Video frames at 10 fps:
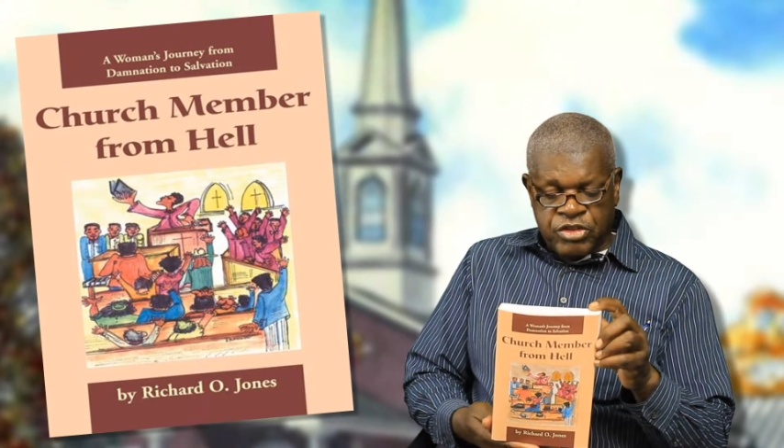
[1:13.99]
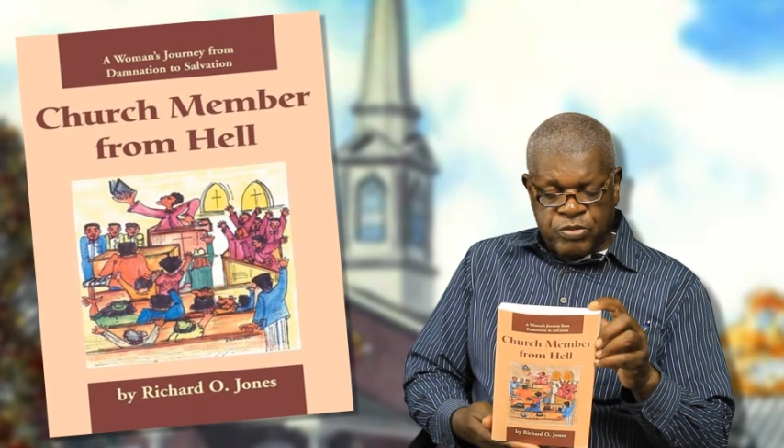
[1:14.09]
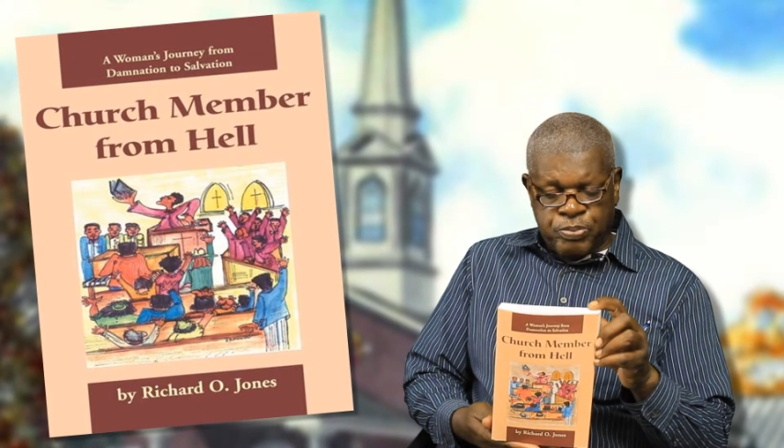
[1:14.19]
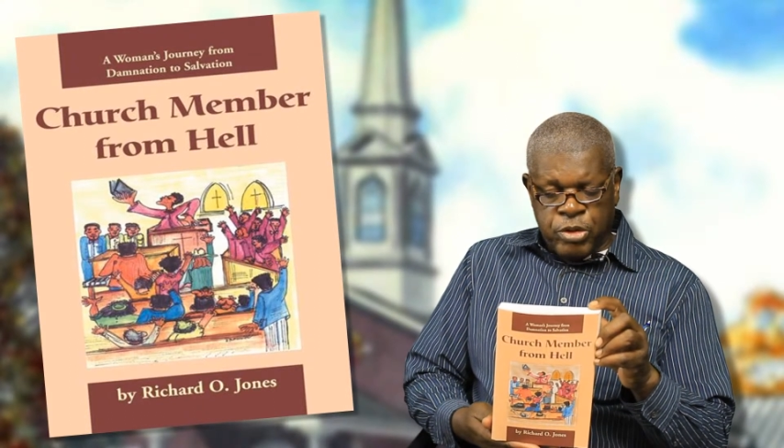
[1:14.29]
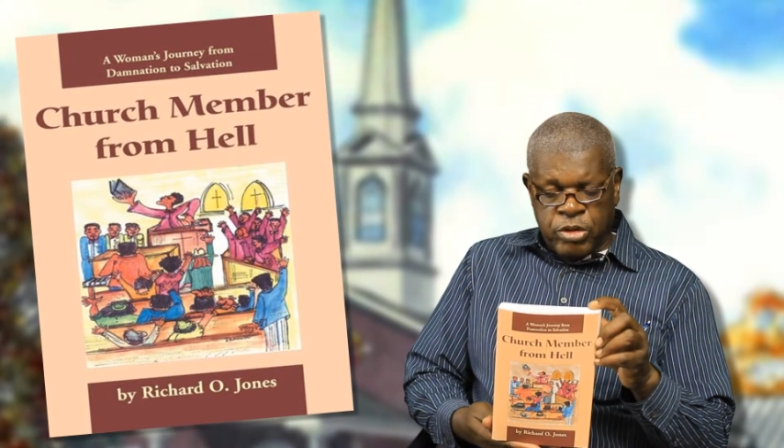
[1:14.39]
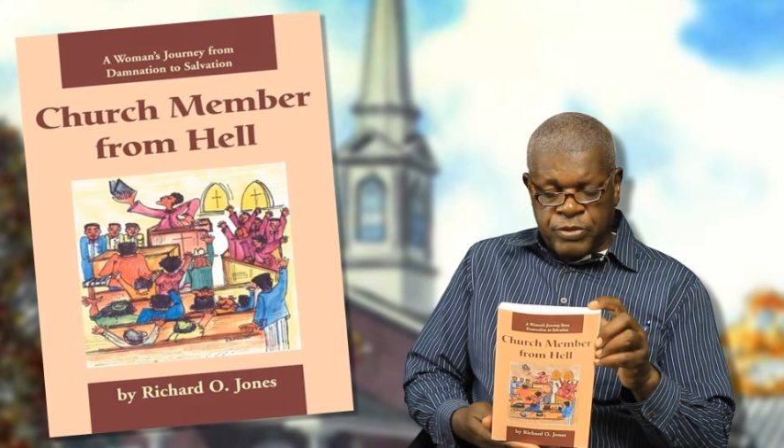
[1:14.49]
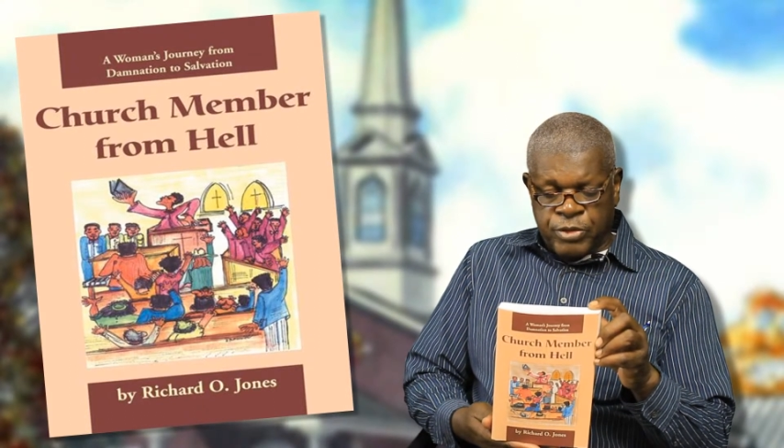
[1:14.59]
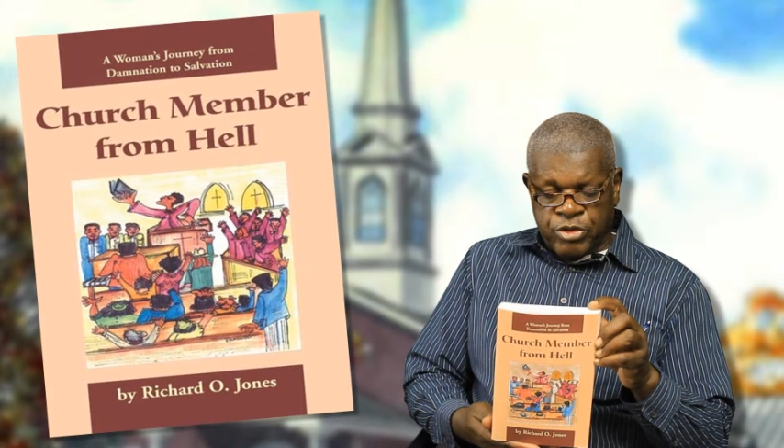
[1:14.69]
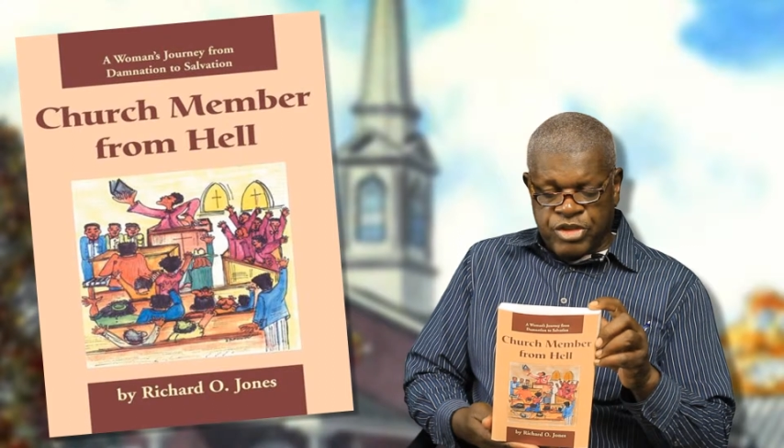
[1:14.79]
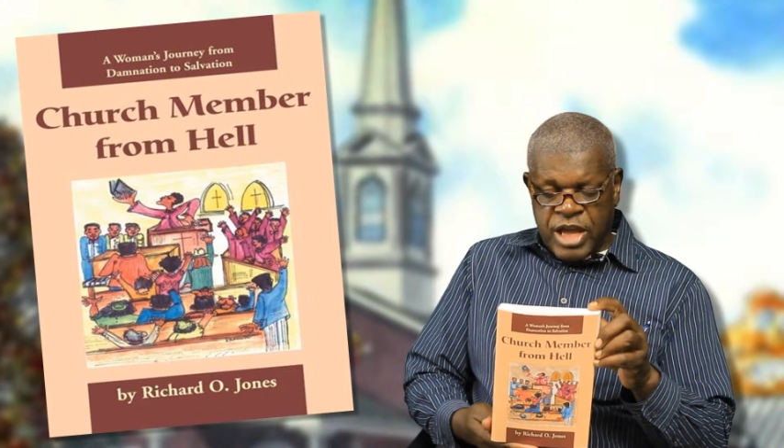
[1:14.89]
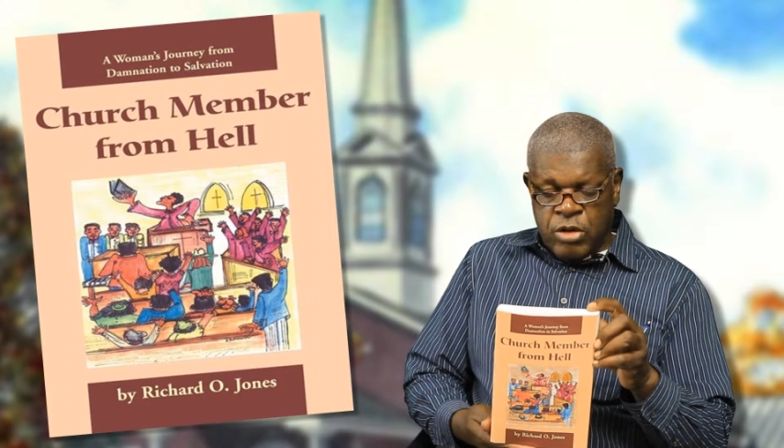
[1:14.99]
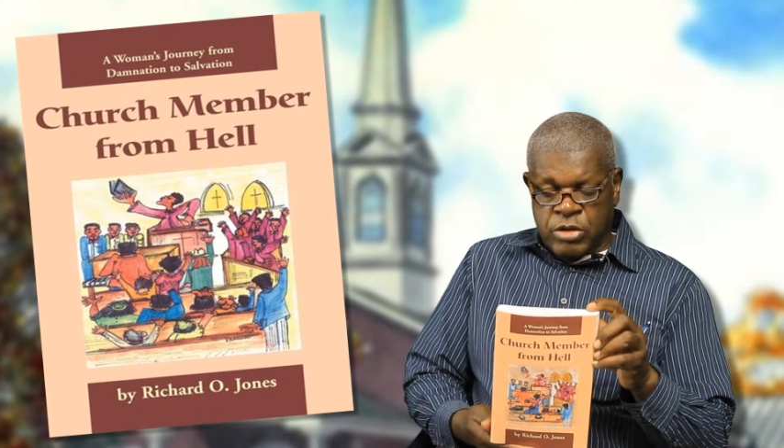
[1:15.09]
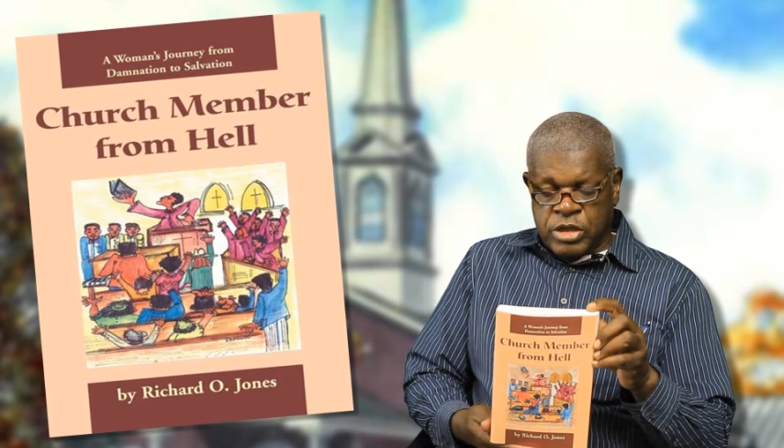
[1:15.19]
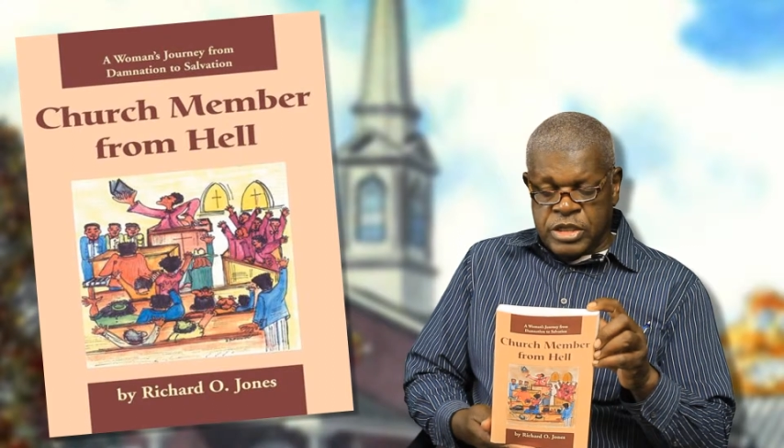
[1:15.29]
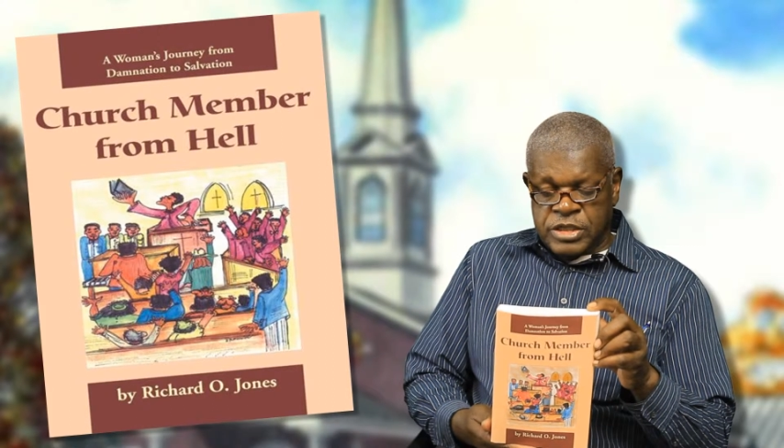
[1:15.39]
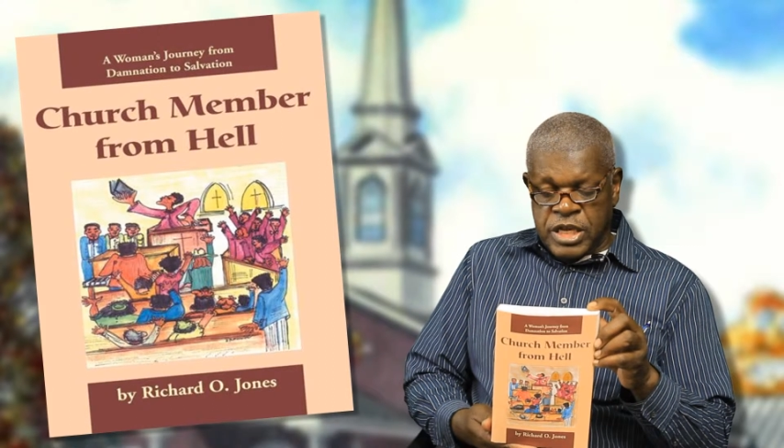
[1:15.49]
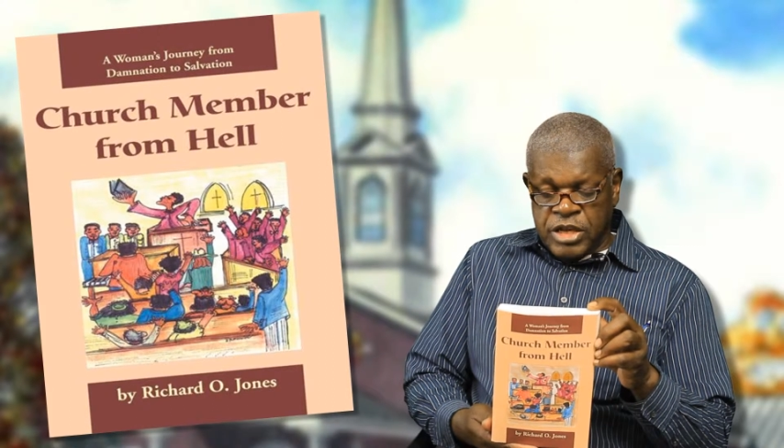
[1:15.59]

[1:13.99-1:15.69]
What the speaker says: spirit of her childhood